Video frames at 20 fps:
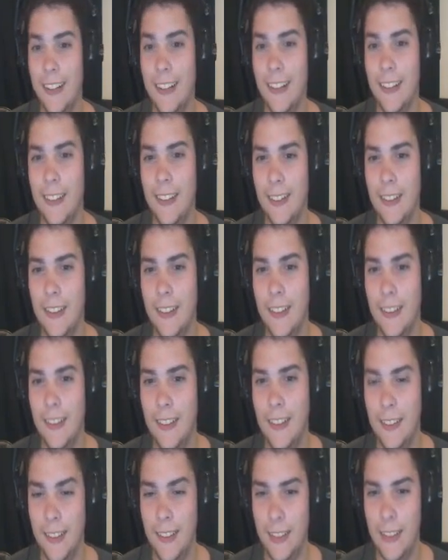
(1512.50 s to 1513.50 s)
They're all pissing
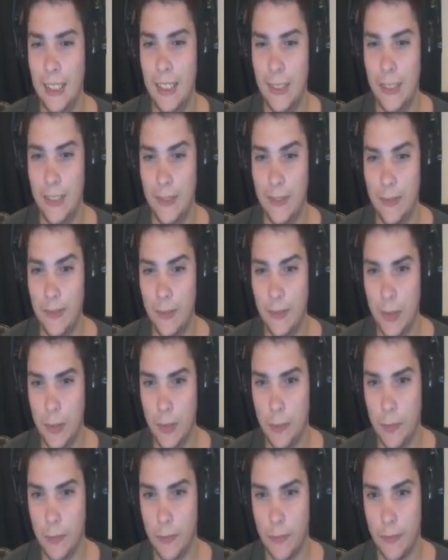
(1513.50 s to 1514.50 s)
around with
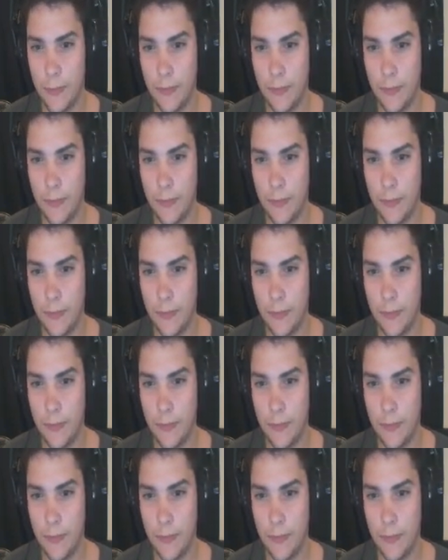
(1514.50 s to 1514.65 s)
bikes.